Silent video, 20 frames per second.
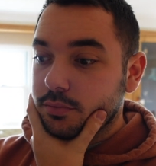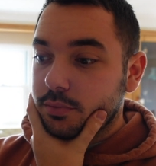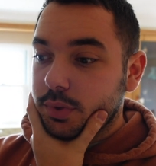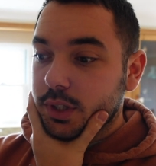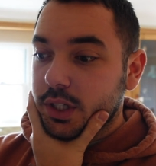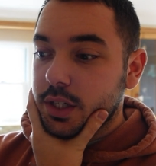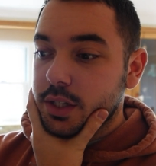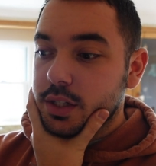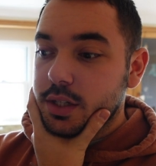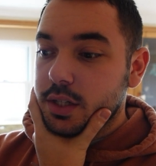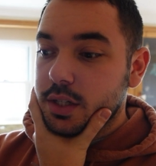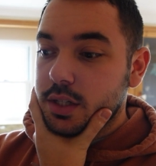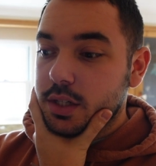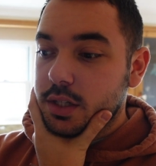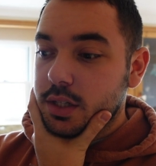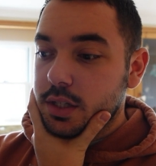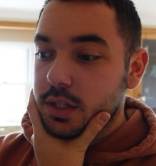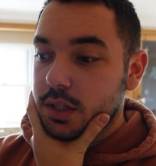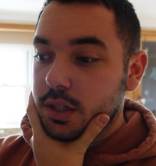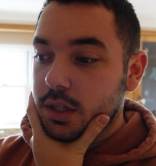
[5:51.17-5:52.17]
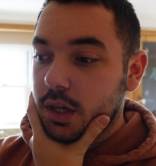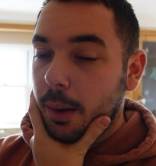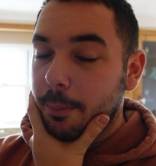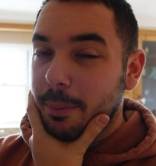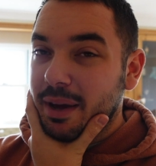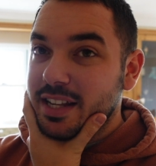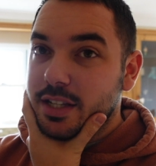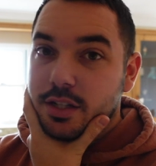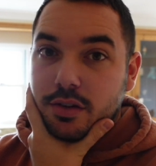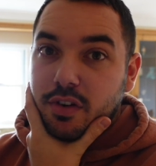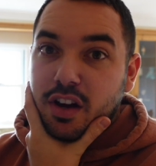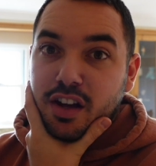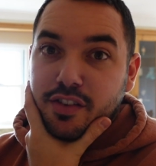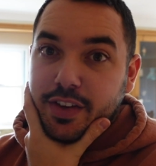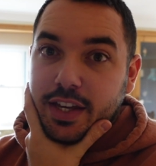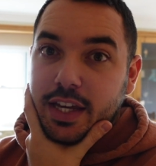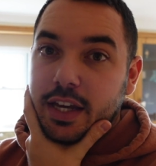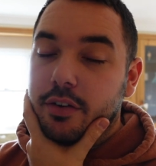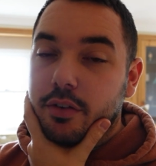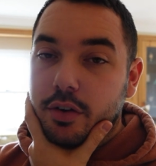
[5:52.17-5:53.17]
because a bed's
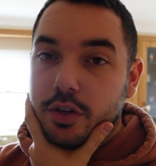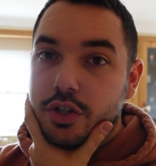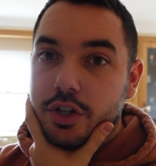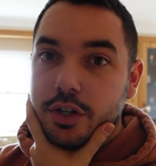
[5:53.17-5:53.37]
arriving here on